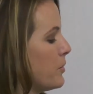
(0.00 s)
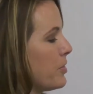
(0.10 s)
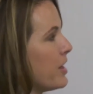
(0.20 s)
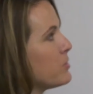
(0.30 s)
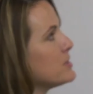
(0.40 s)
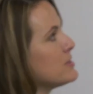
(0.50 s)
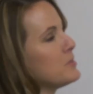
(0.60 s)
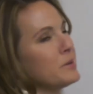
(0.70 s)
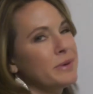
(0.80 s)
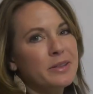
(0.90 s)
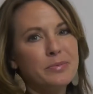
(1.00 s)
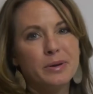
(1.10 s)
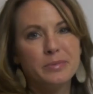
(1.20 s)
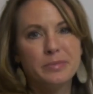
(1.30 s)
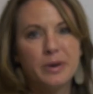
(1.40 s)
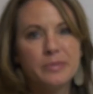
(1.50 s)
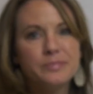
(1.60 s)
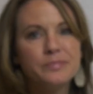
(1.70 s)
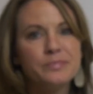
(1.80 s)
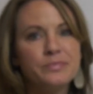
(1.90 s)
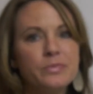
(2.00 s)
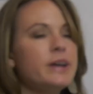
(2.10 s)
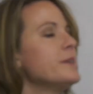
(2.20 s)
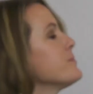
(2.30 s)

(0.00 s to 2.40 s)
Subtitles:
that wasn't my math problem though, right?